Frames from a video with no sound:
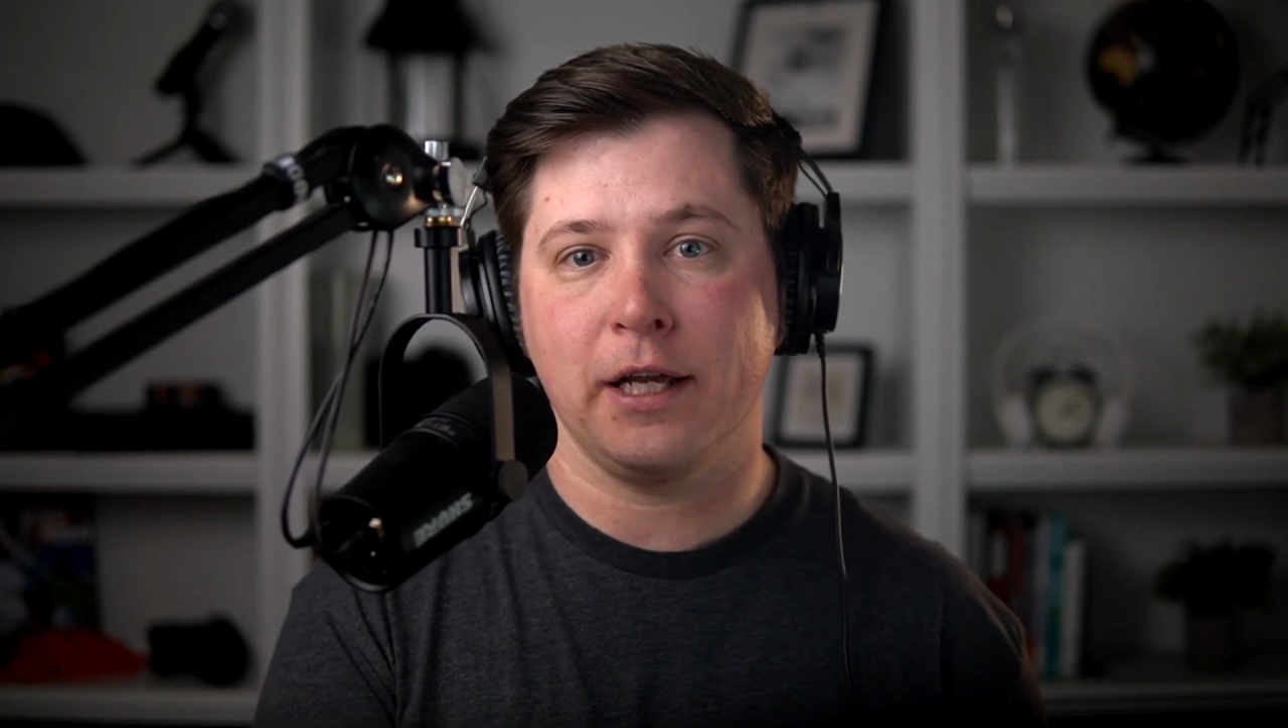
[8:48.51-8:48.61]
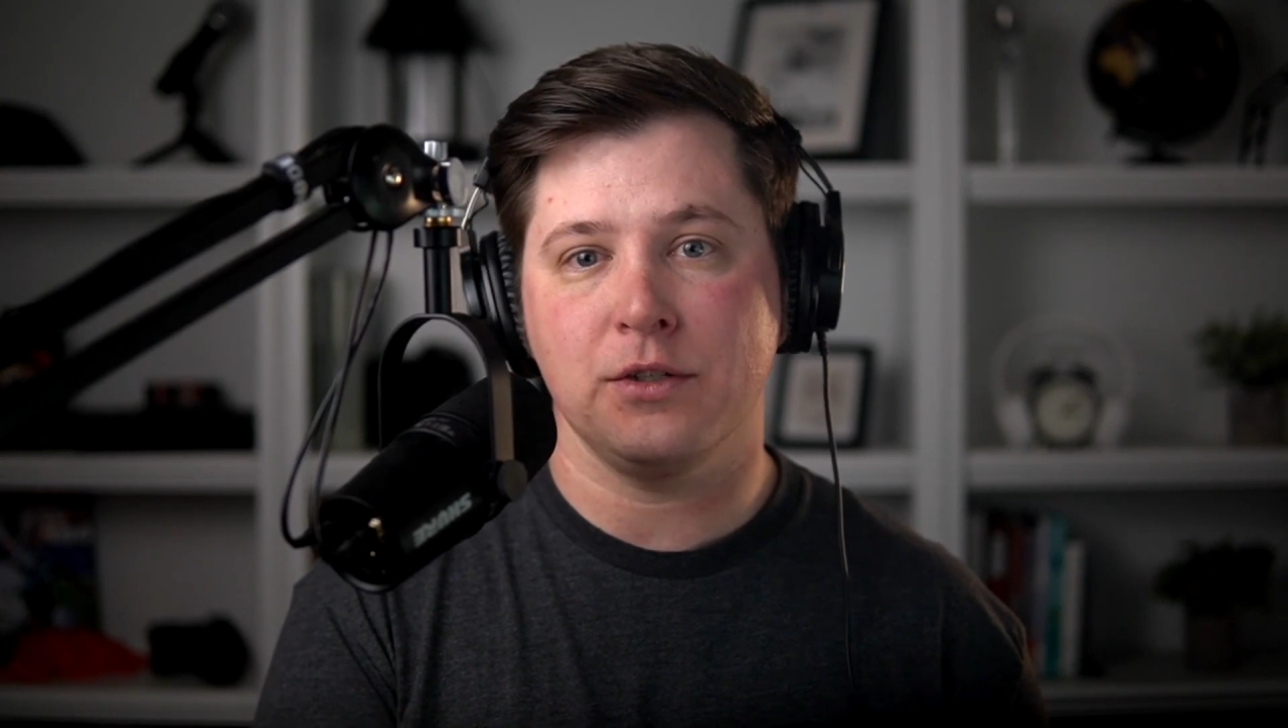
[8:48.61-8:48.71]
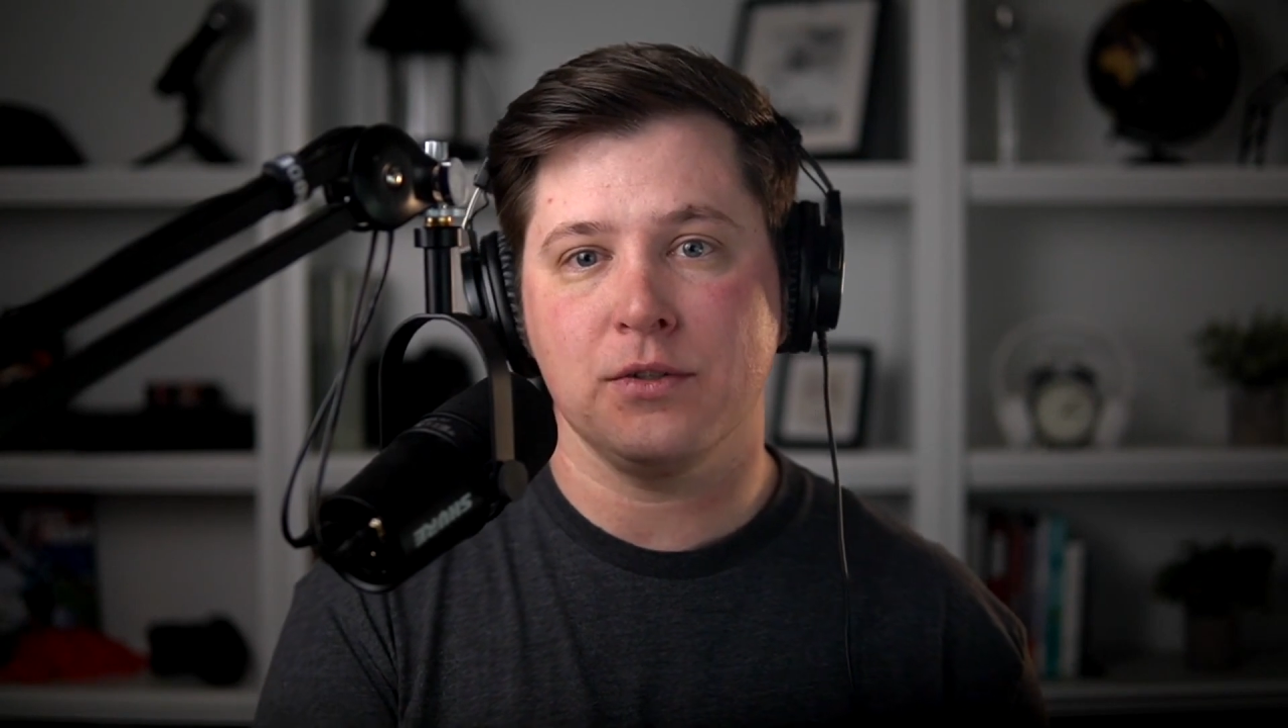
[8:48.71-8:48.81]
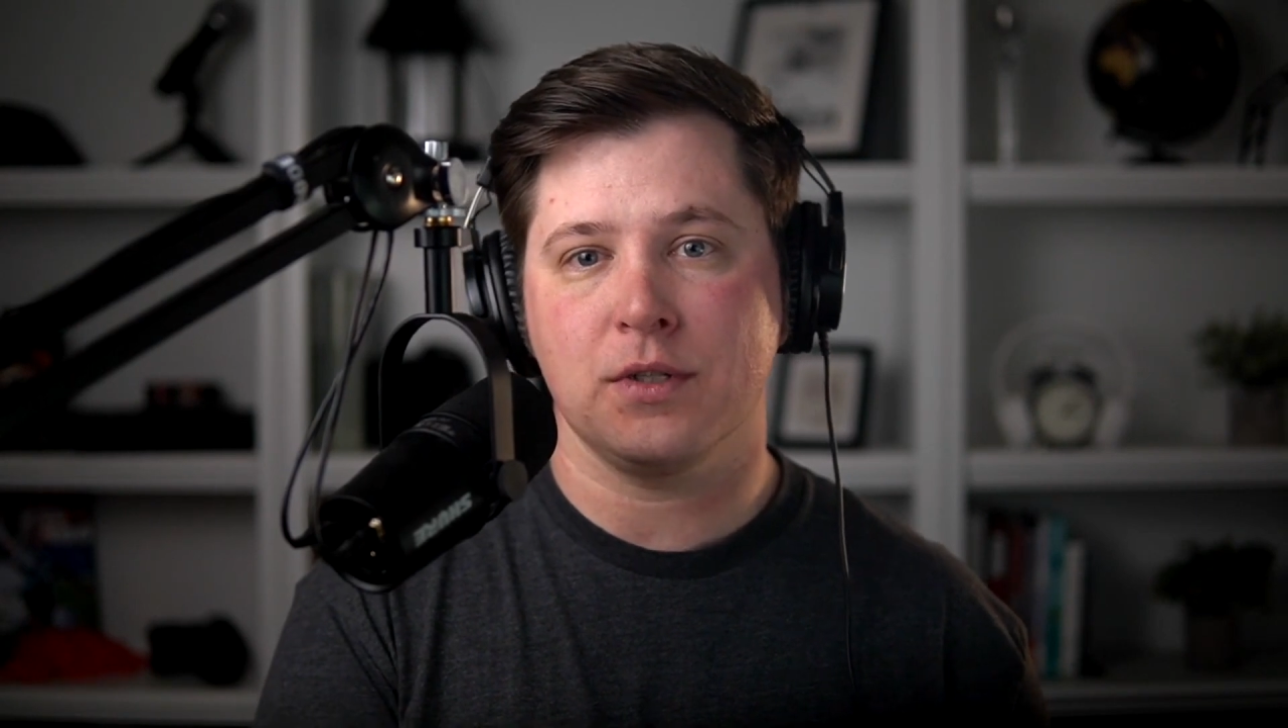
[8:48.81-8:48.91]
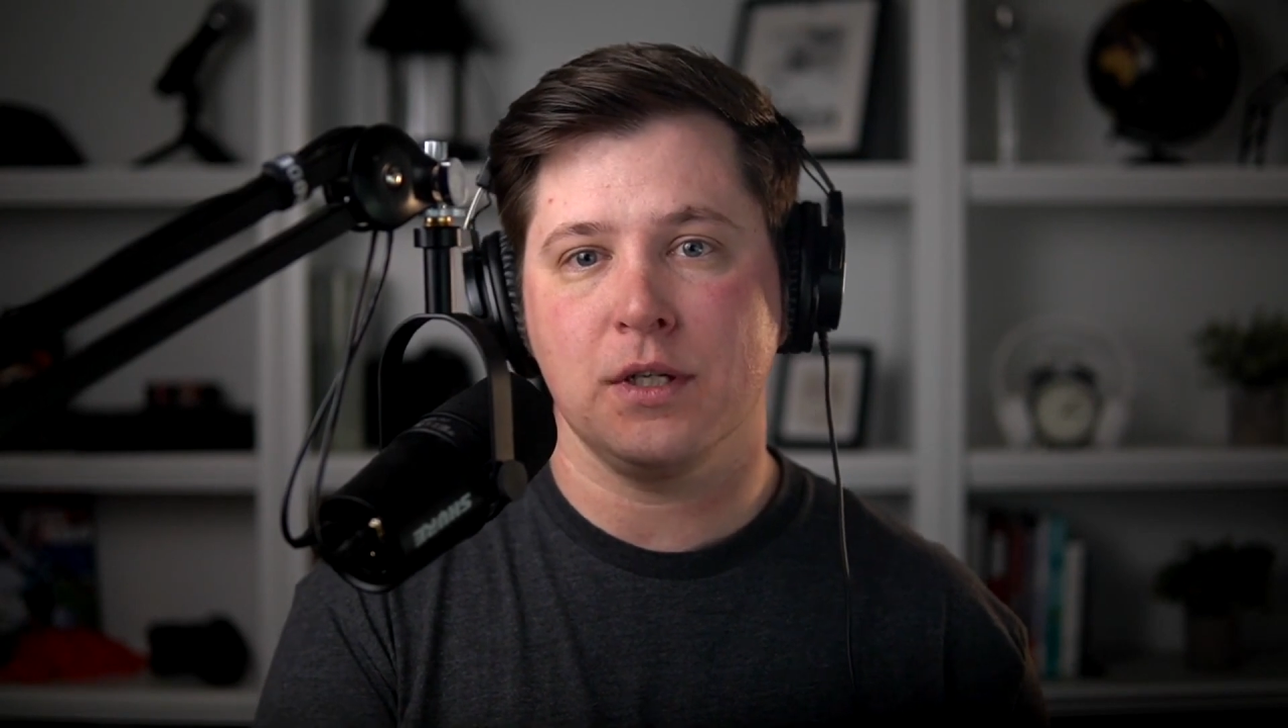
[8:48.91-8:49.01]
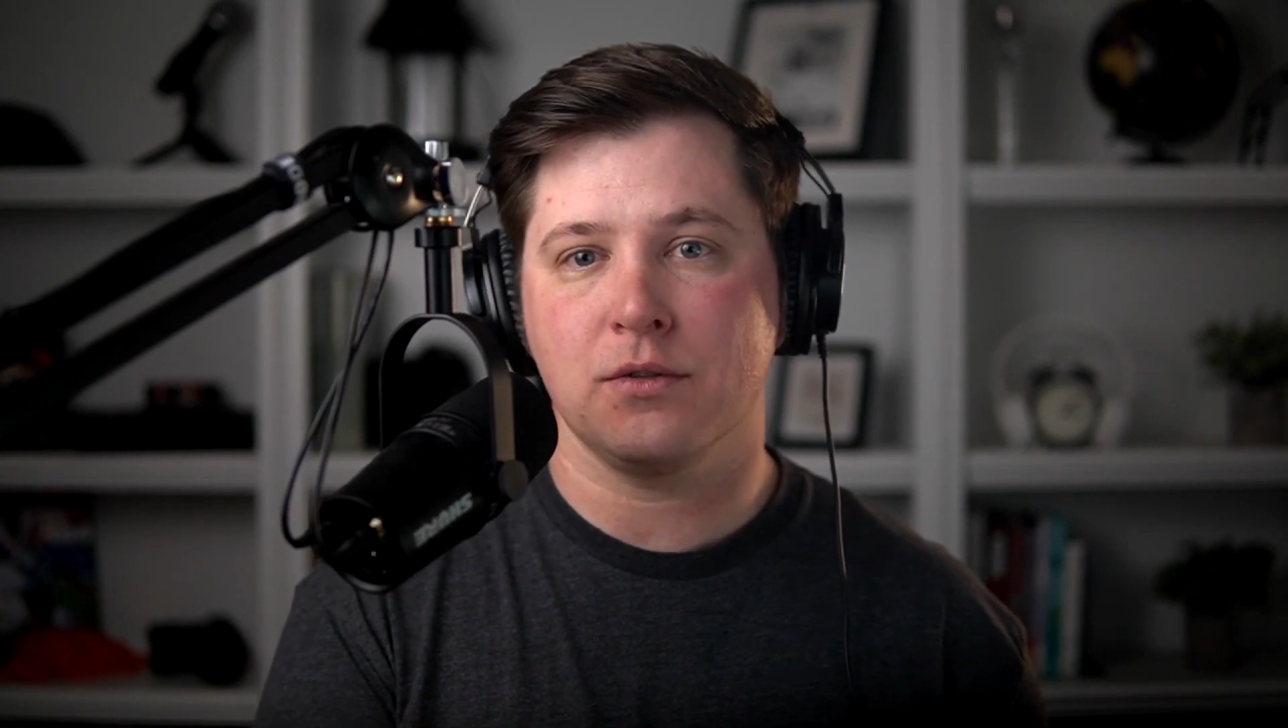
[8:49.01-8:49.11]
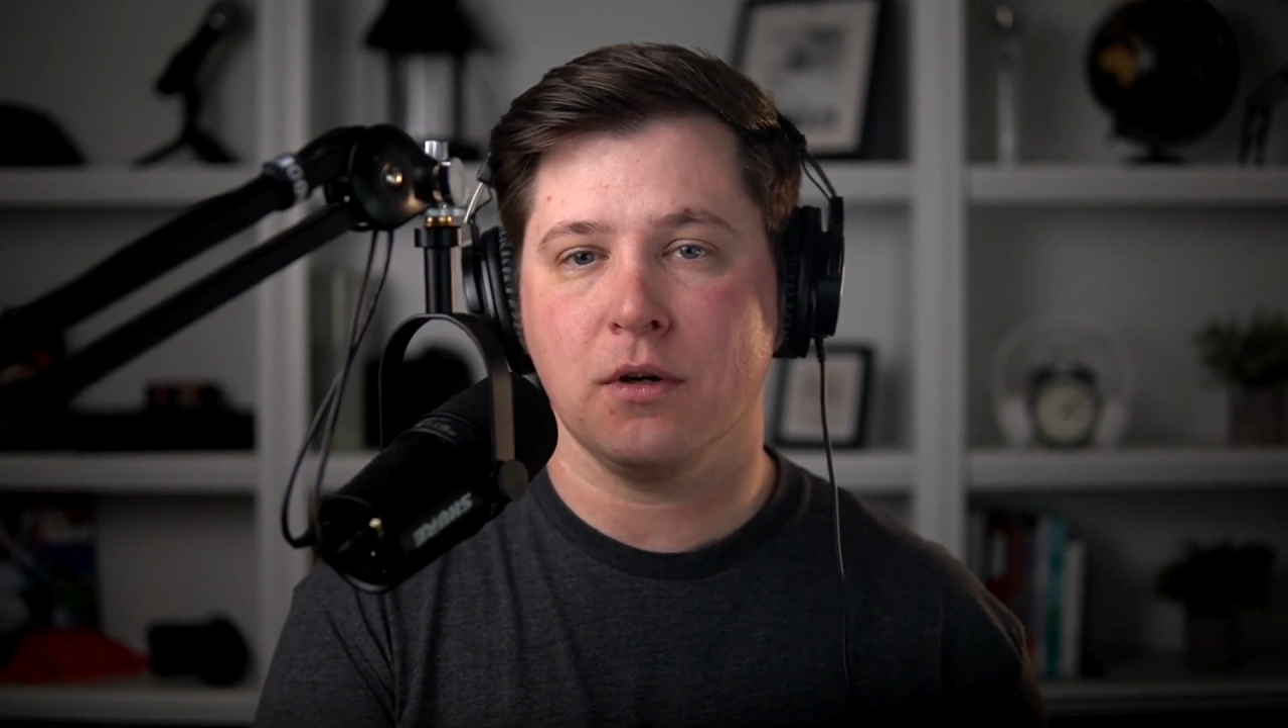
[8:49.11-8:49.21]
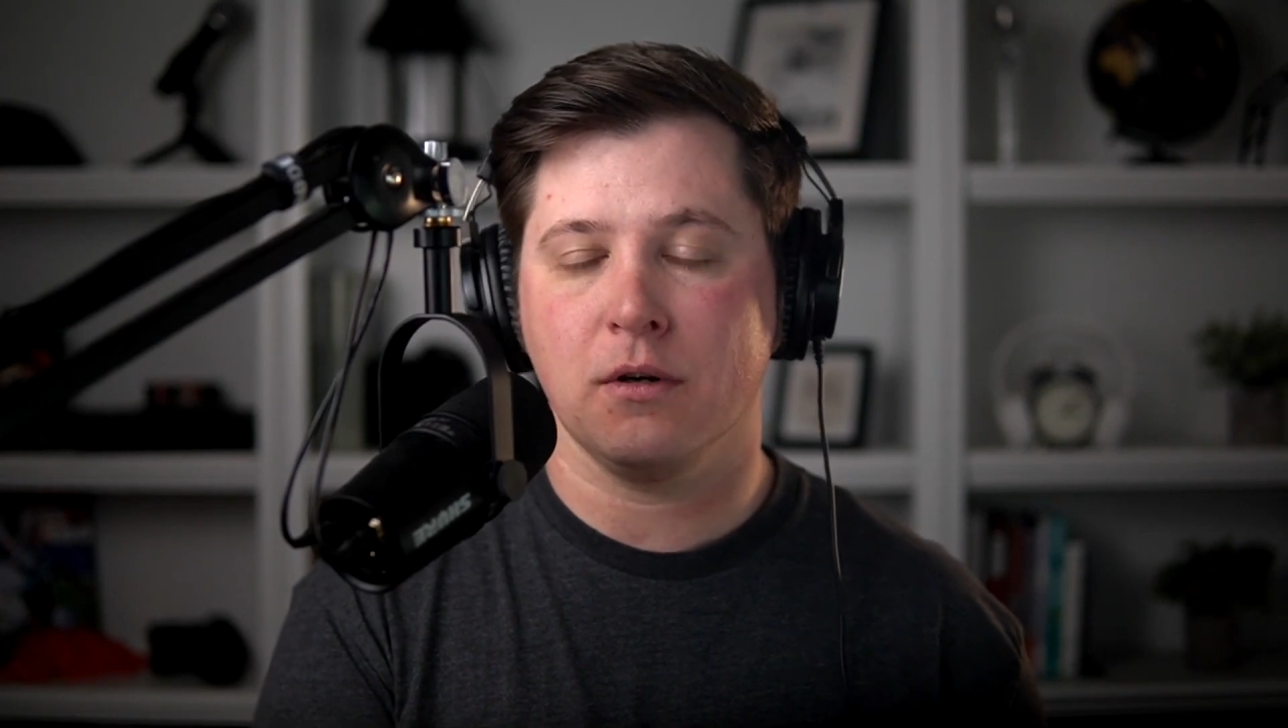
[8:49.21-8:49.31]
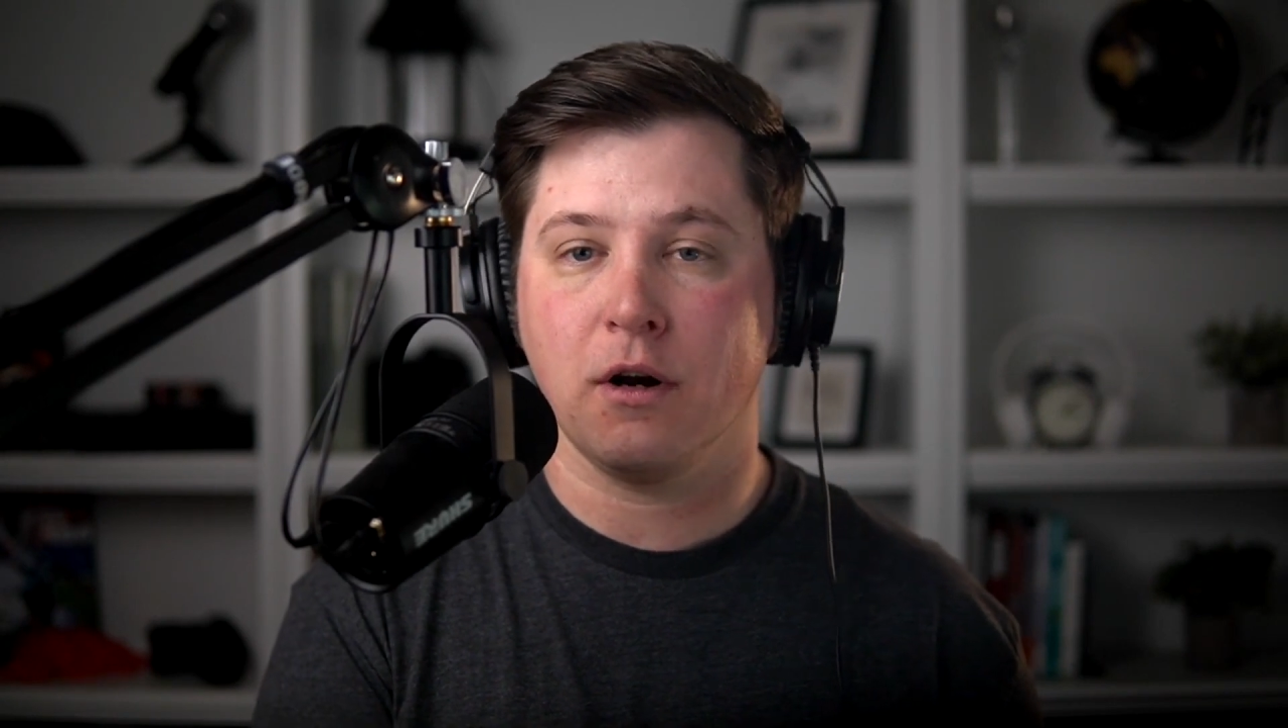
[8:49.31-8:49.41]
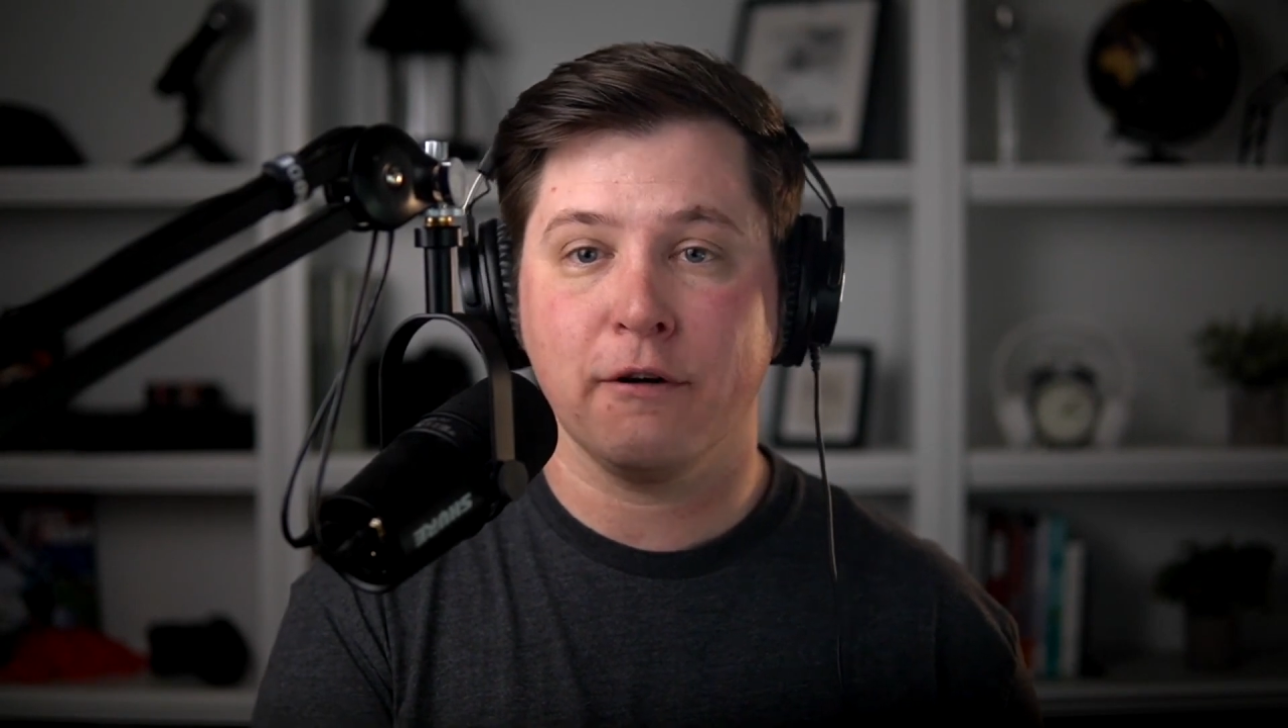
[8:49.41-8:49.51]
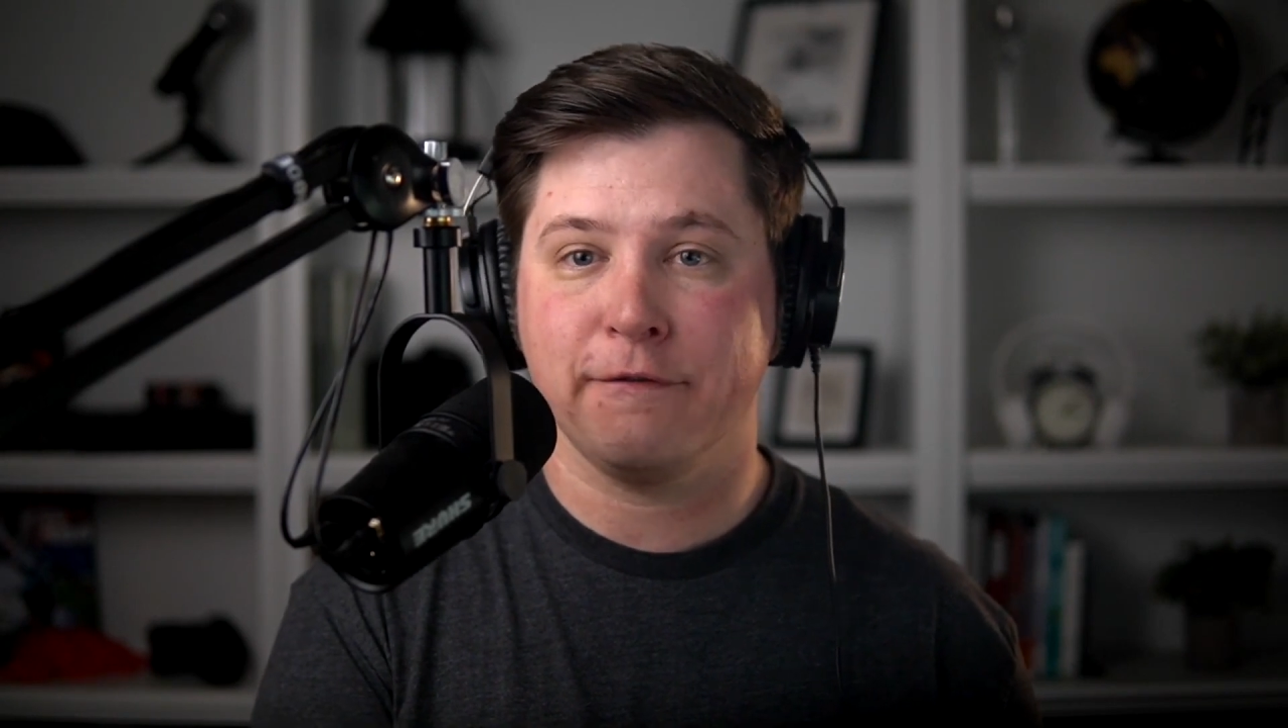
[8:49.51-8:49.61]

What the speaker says: agencies are